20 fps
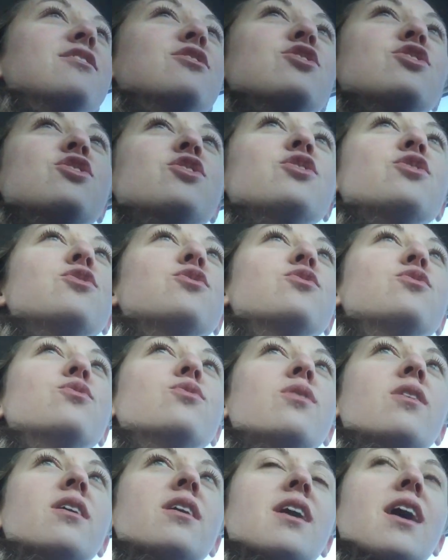
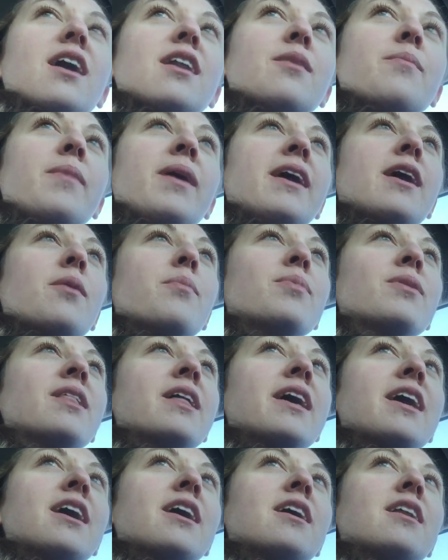to kind of make a
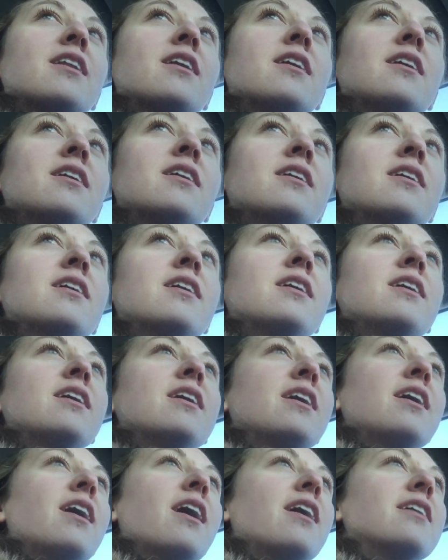plan
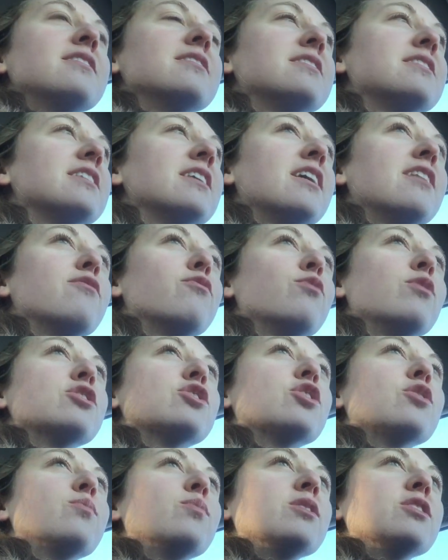and see if we
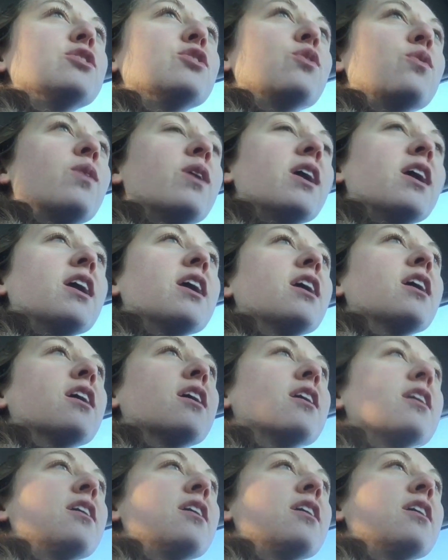should be doing